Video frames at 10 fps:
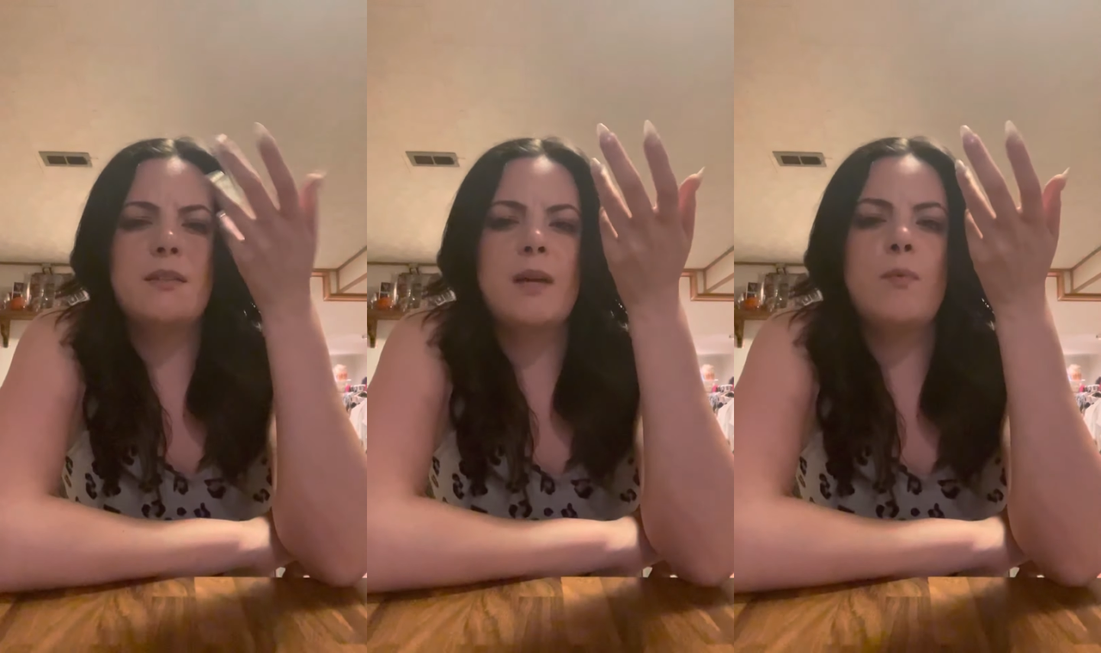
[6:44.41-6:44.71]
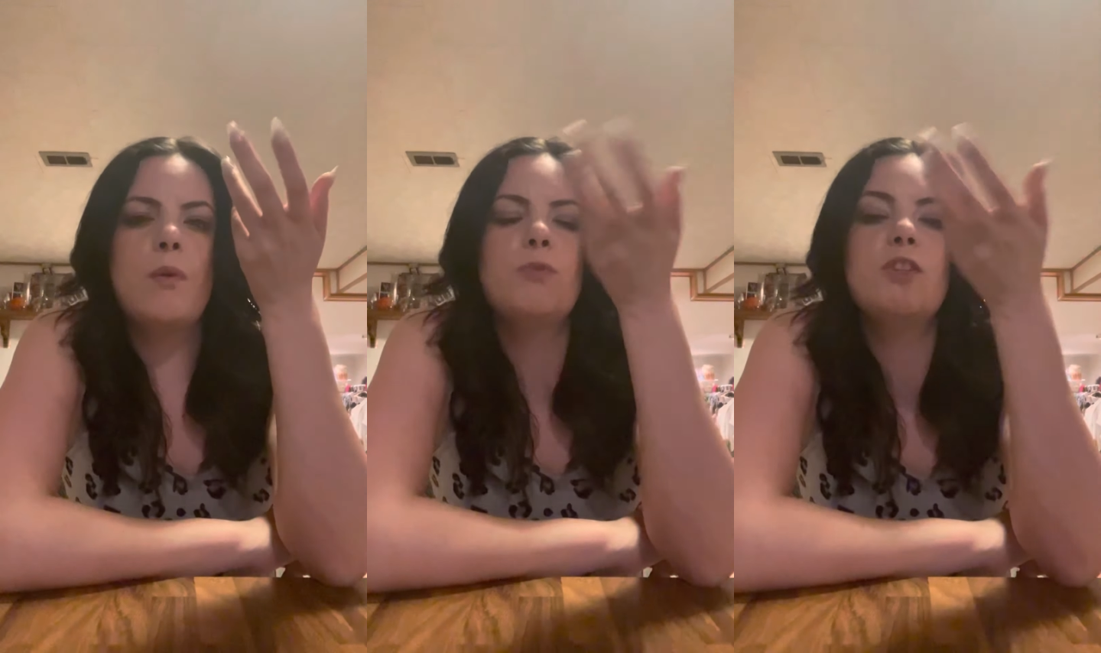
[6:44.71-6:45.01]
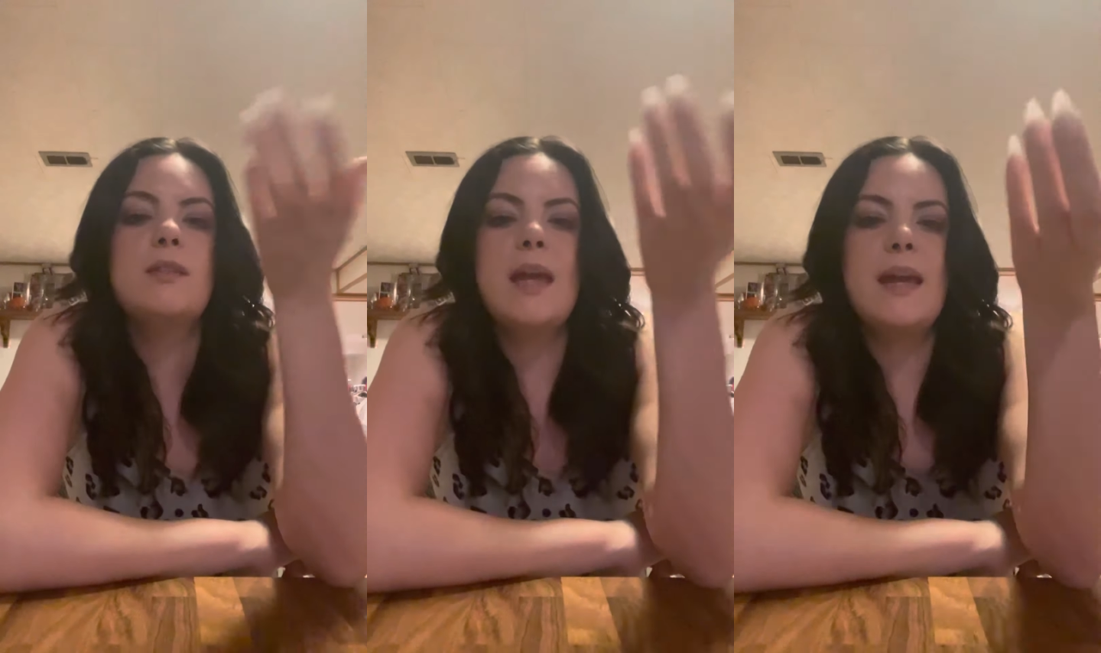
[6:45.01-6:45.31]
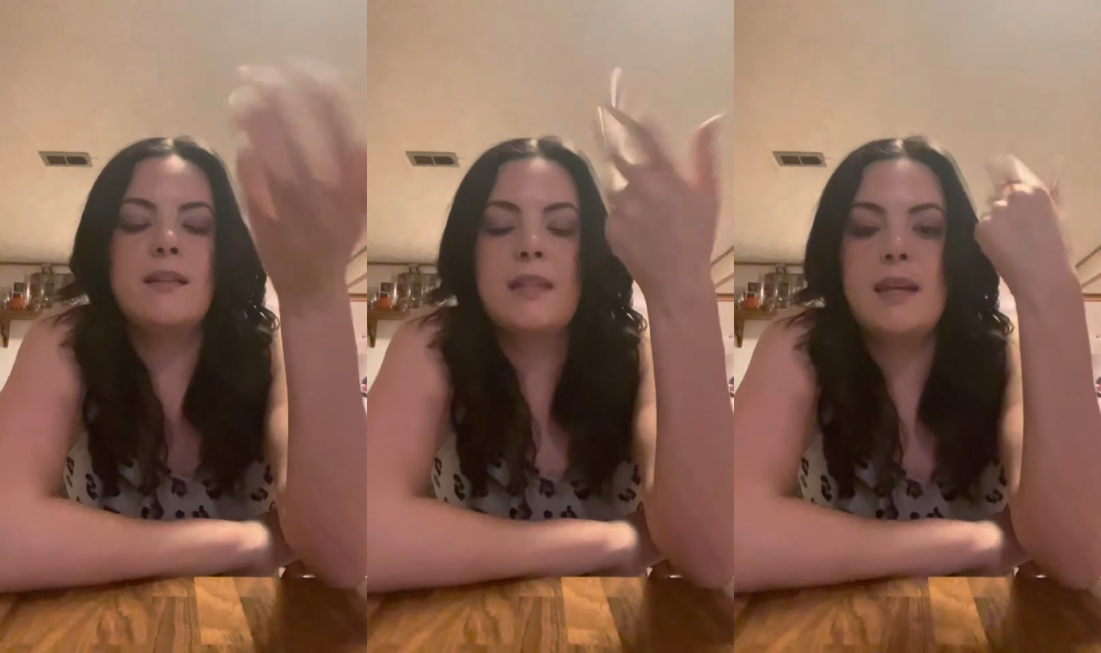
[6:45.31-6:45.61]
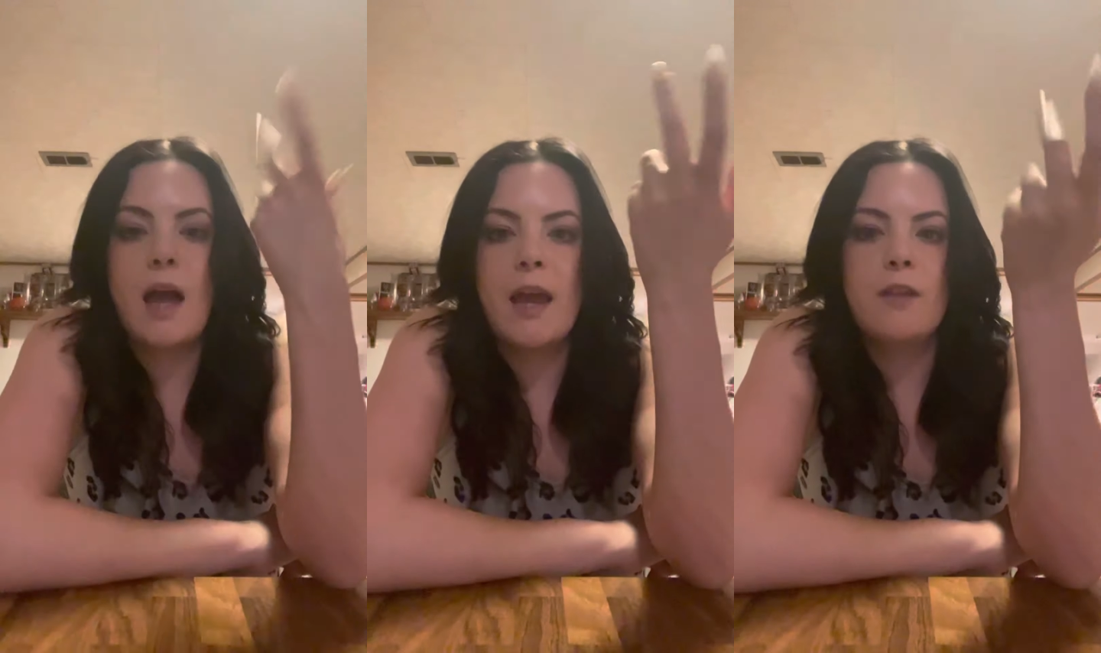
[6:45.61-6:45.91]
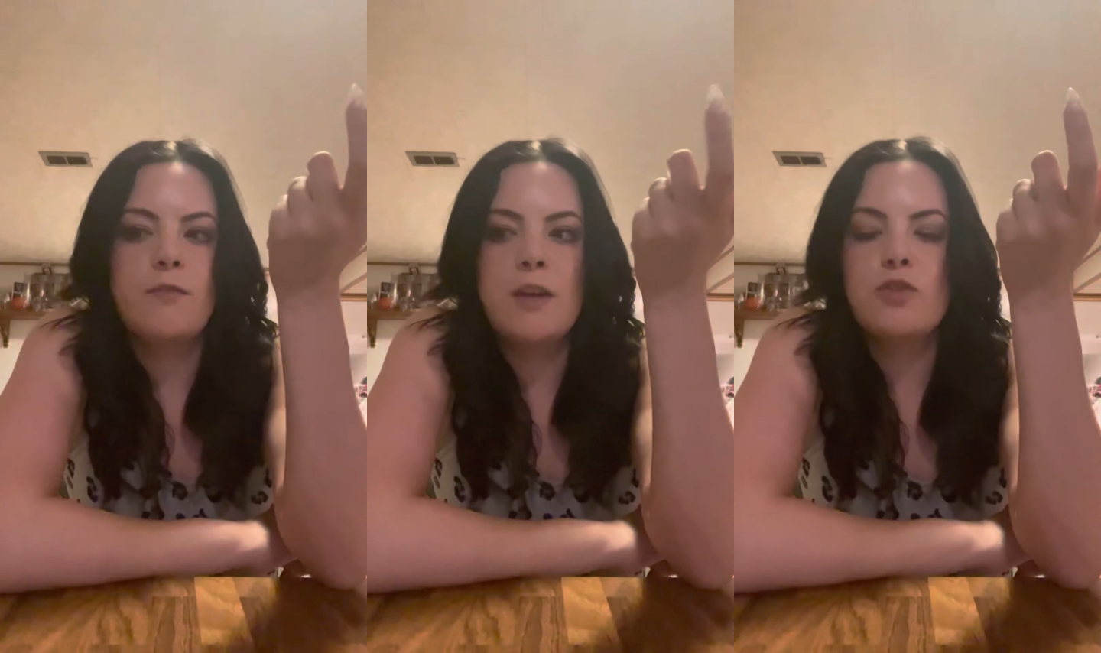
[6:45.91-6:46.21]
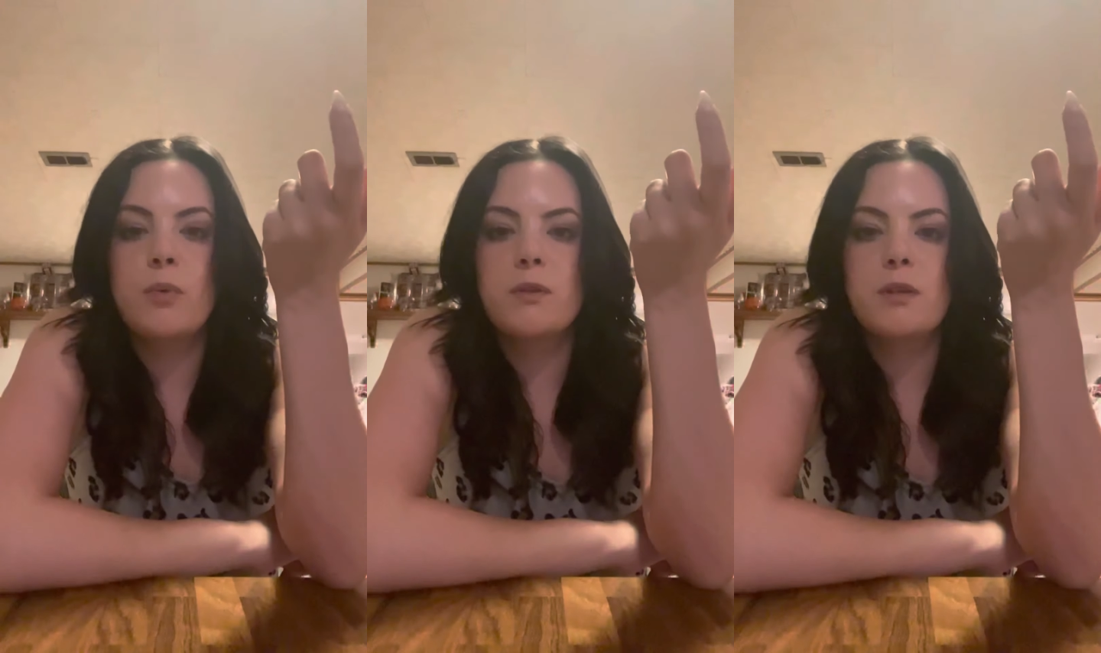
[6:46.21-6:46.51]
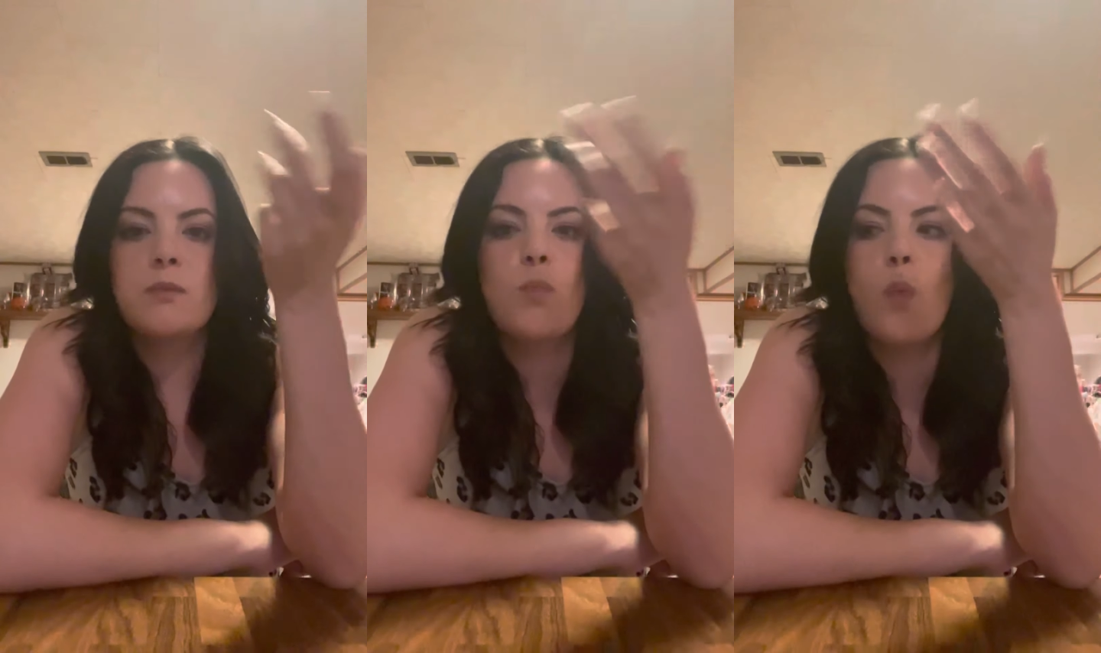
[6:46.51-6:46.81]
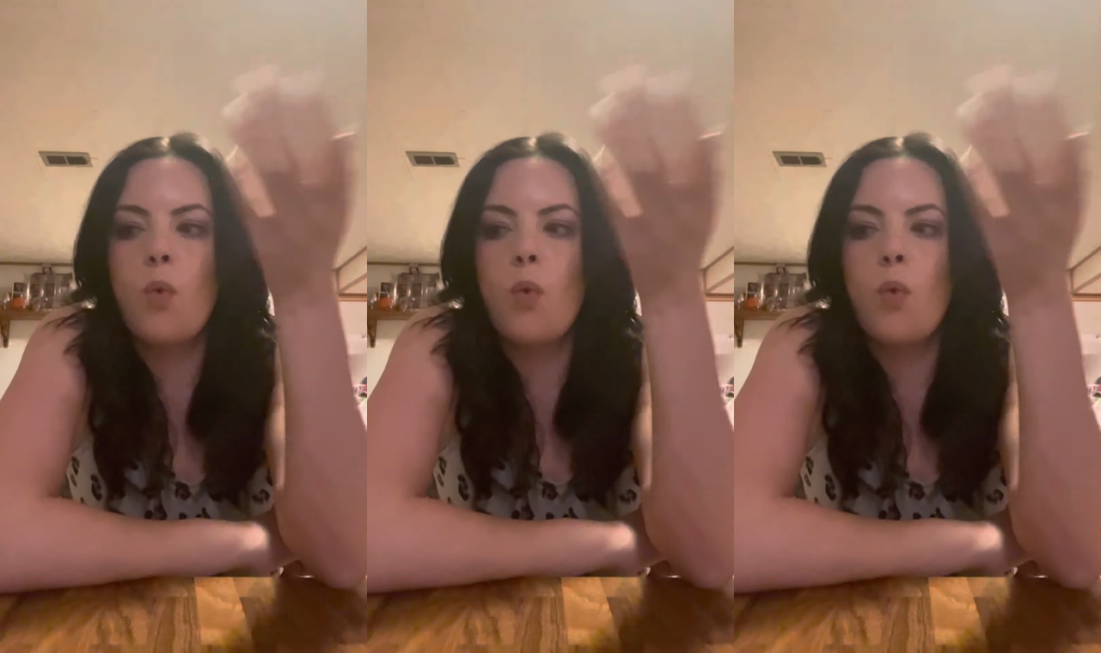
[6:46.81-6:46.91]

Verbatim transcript: It's like, well, just say it. Say, yeah, I had facial work done.